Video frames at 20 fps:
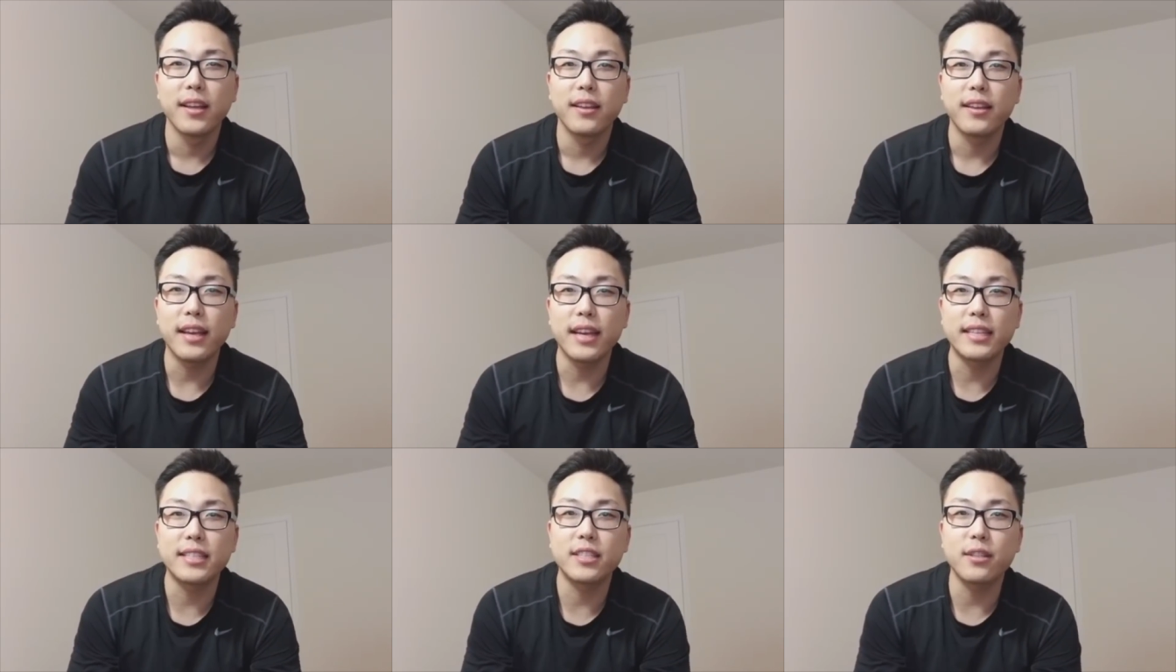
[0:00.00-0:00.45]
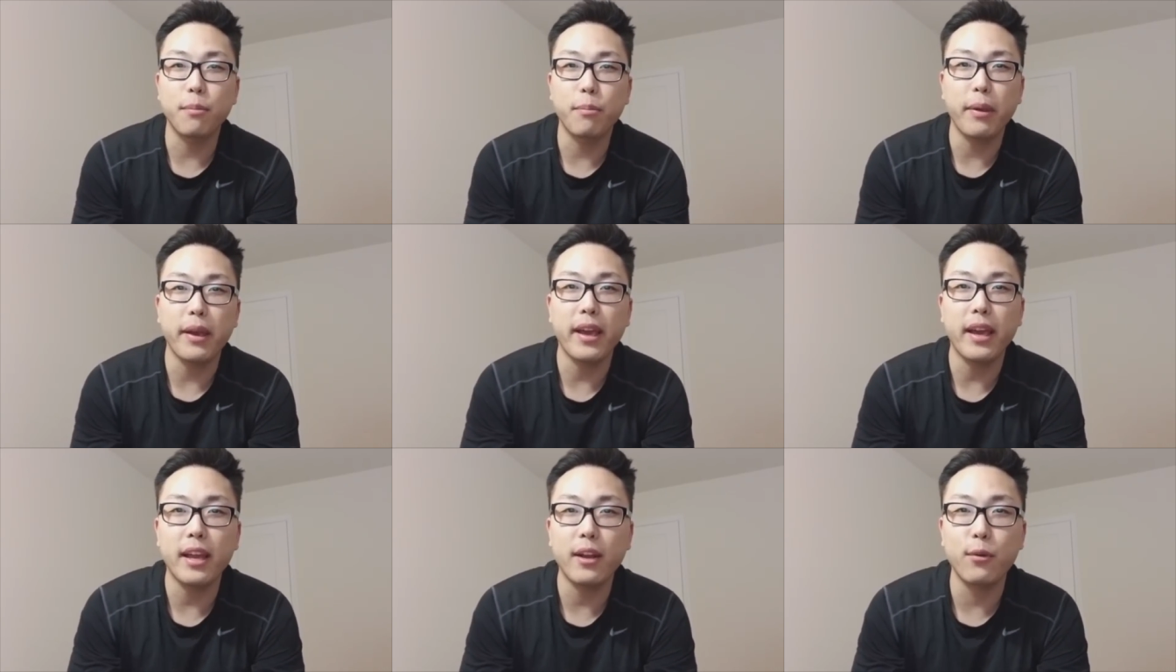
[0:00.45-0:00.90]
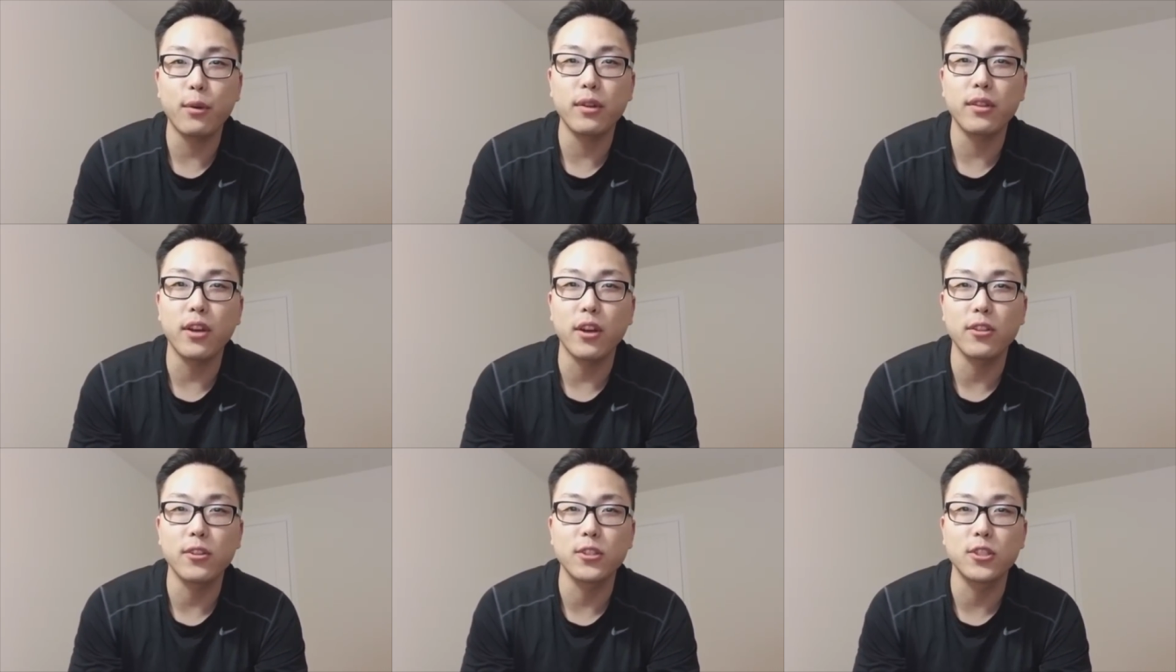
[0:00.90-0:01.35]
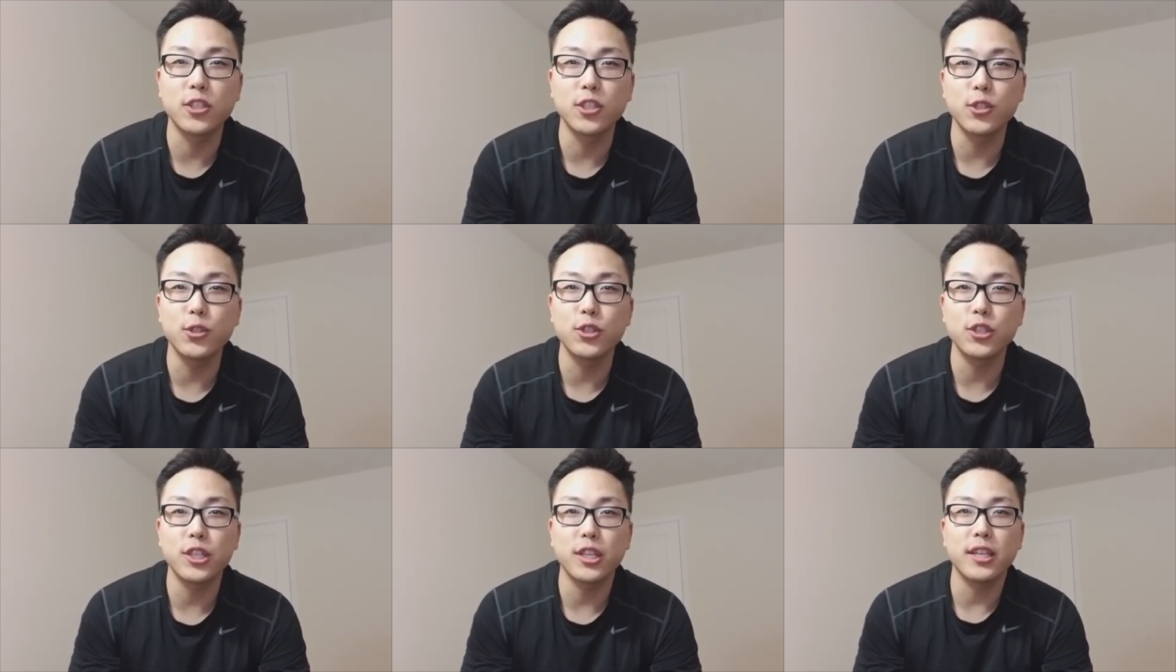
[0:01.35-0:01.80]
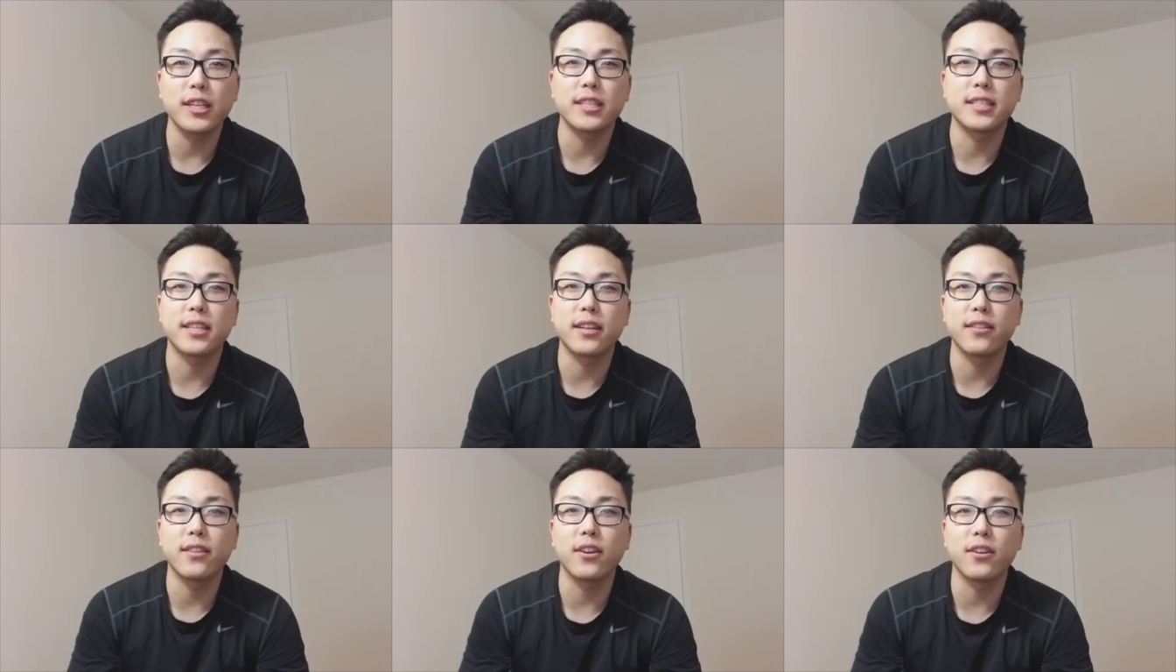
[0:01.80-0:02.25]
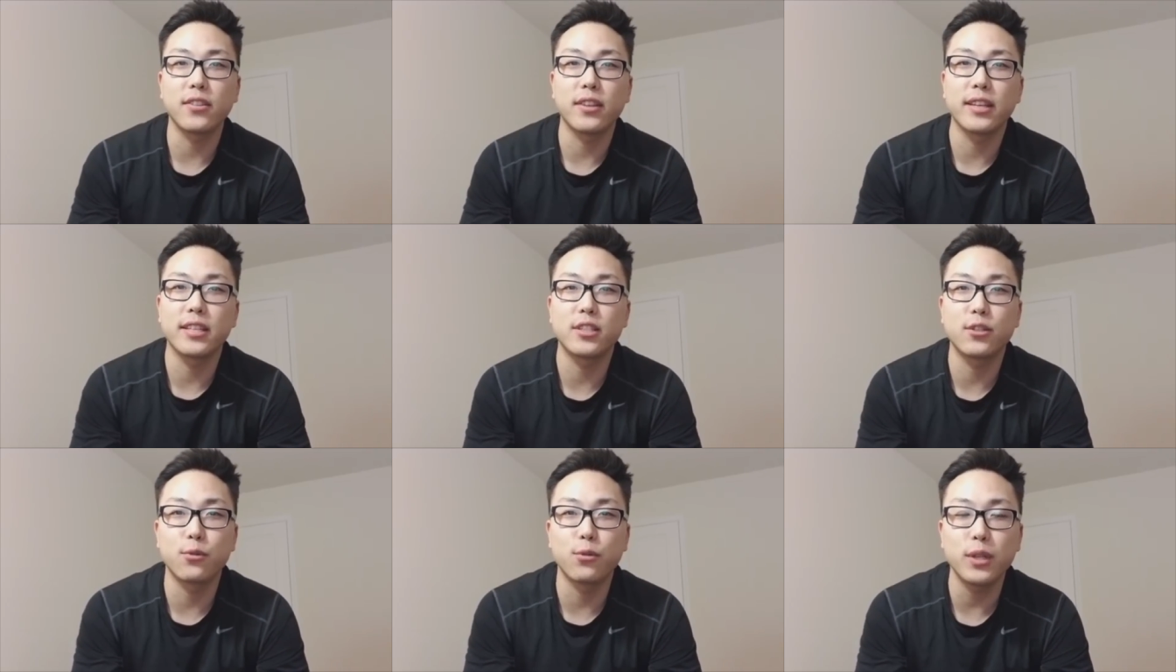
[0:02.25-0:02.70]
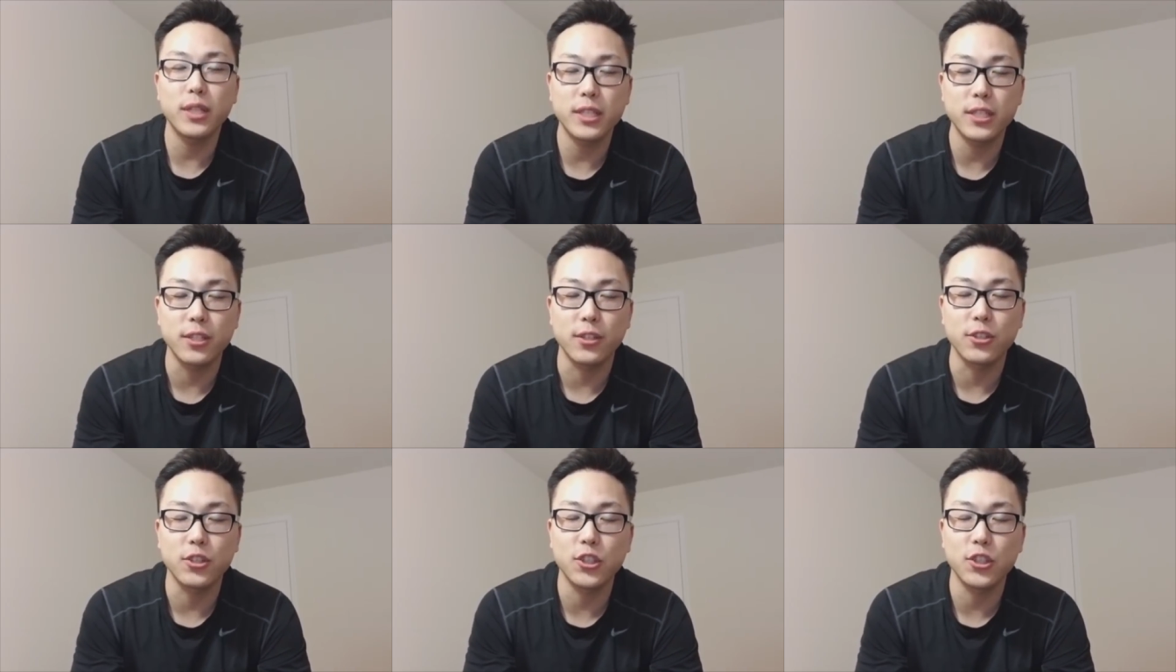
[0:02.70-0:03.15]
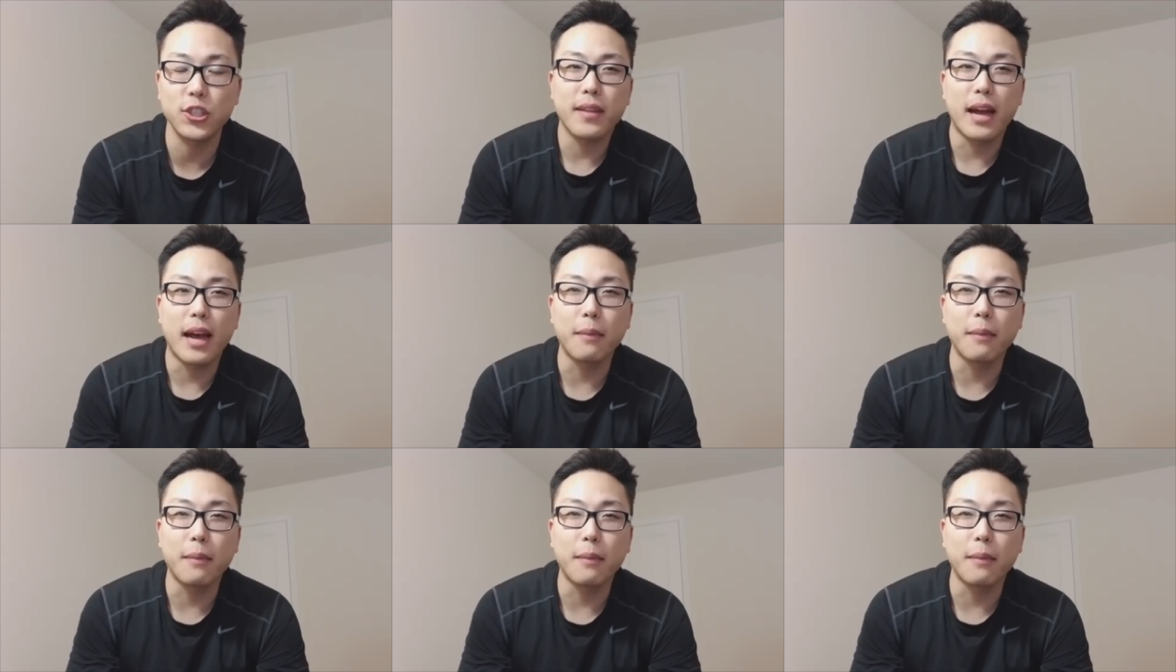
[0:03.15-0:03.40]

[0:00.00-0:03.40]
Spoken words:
Yes, Japan, where Dr. Suji is conducting his research.